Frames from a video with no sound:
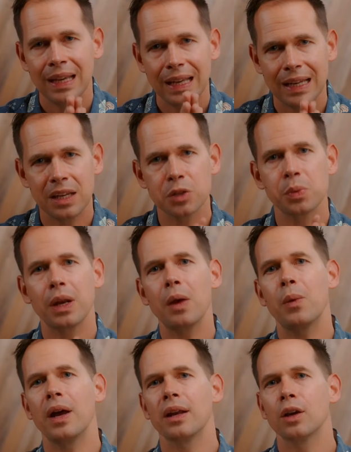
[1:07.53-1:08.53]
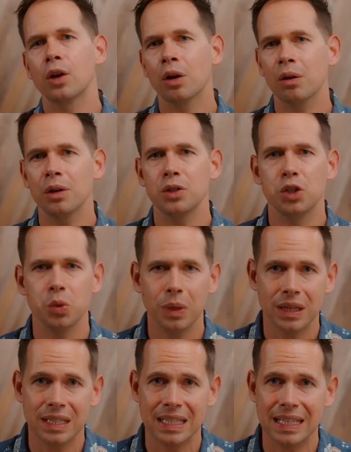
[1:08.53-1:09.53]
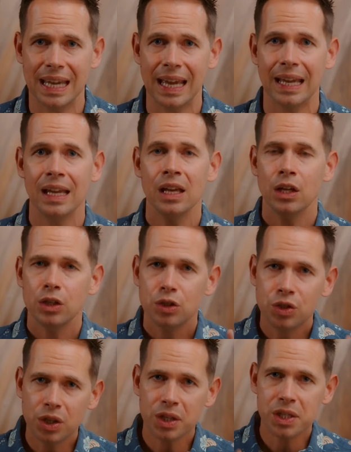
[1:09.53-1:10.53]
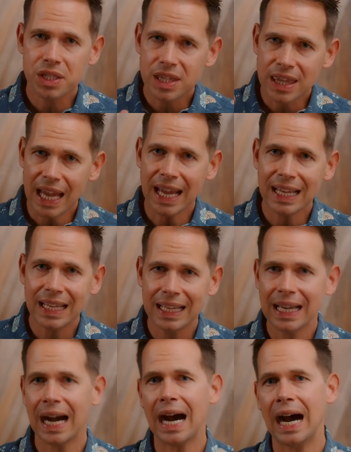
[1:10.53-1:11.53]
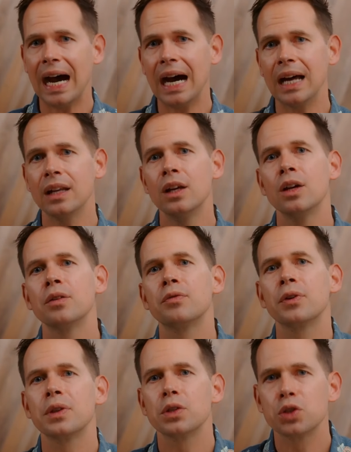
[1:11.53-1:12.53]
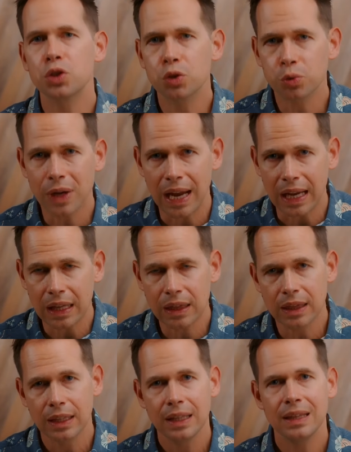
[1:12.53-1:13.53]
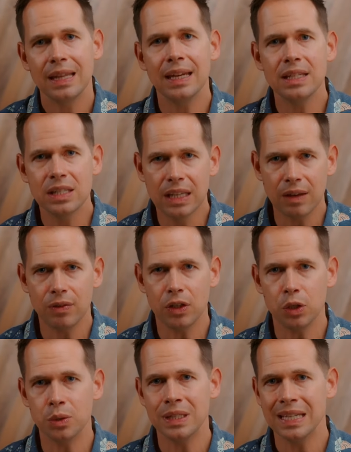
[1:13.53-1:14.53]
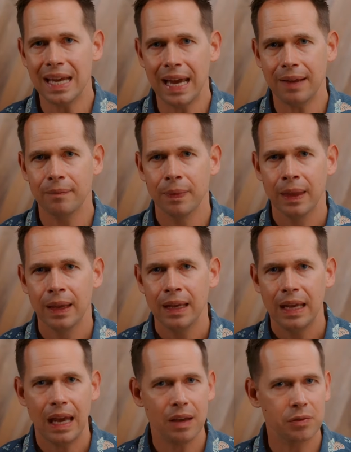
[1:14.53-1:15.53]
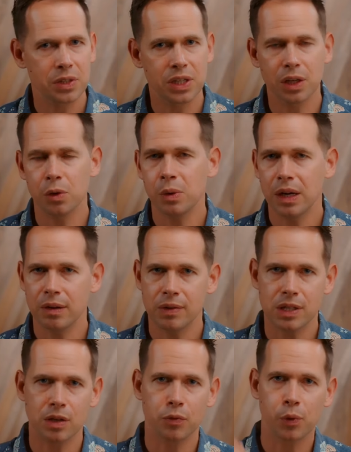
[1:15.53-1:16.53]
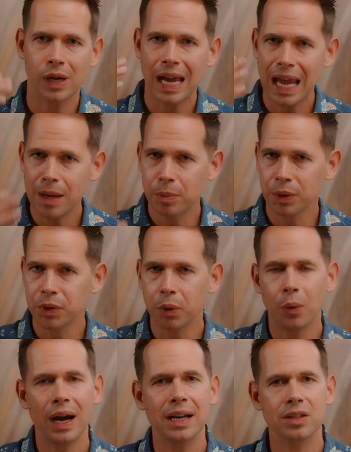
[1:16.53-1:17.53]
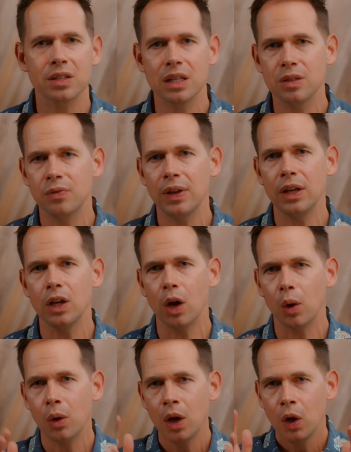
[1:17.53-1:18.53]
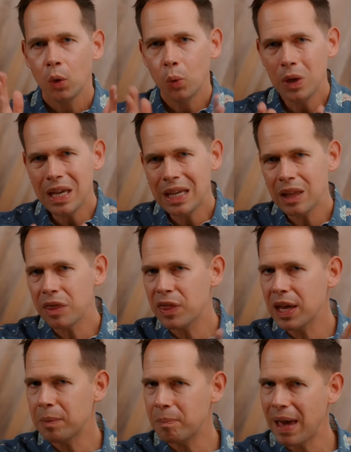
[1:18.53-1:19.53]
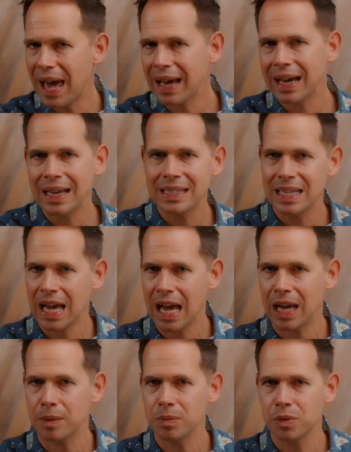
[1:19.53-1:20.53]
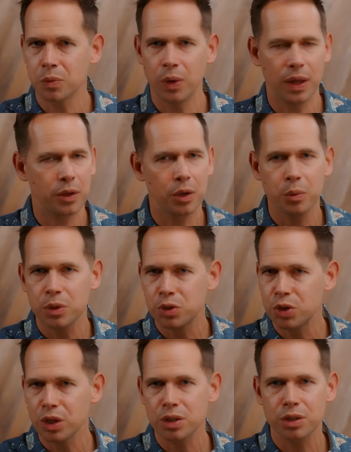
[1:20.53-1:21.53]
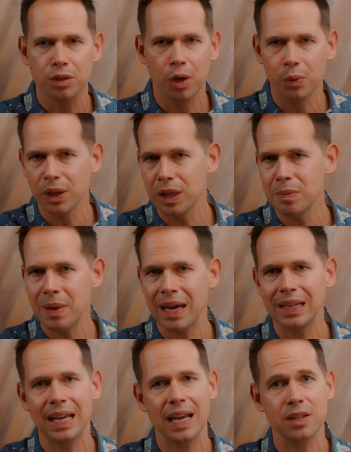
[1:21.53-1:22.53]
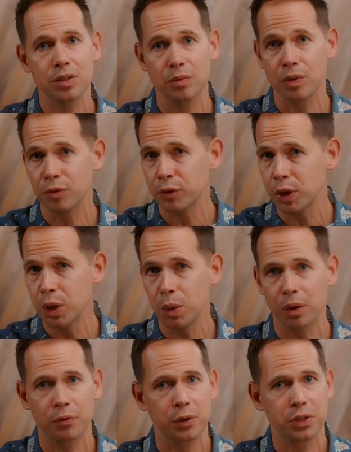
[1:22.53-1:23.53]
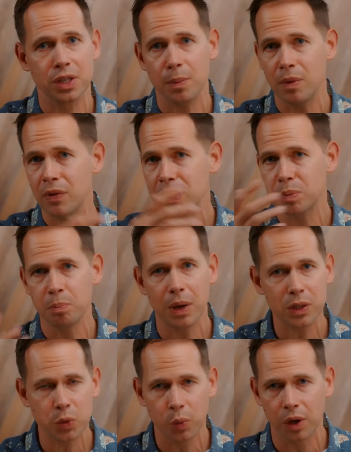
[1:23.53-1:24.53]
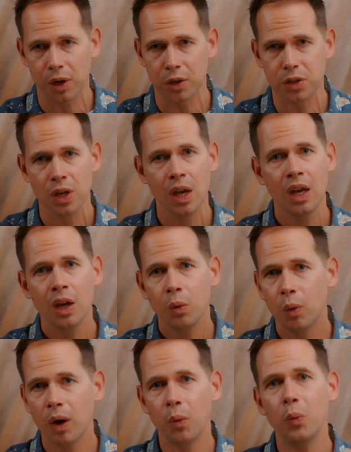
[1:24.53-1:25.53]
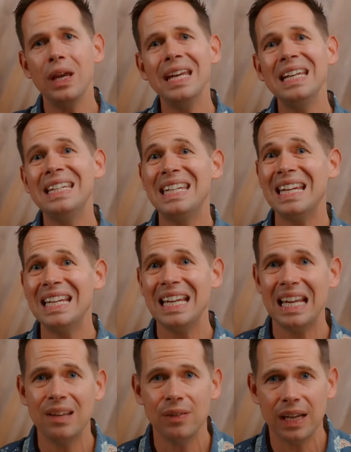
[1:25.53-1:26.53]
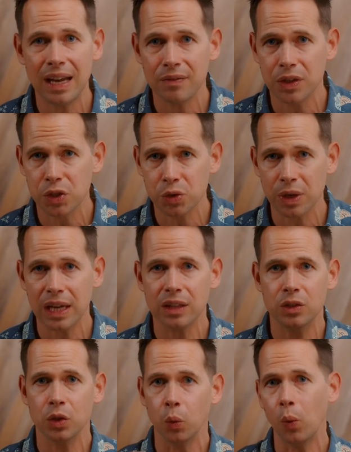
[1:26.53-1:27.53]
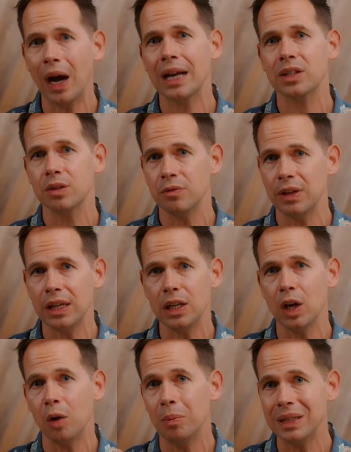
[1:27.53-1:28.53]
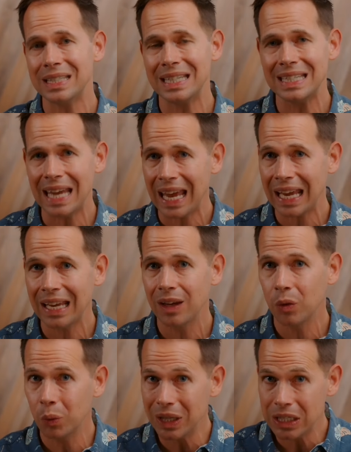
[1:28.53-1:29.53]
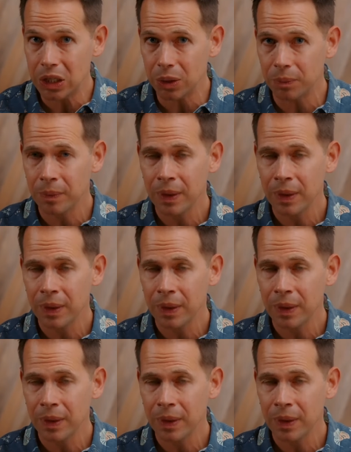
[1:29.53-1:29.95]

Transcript: And here's what I want to encourage you with today. Just thank God for the strength that he's given you today. Every single one of us, if we're able to watch this video, we can think back on times, whether it was just a really bad case of the flu or for some of us much worse, where we didn't even have the strength to watch a video, but today we do.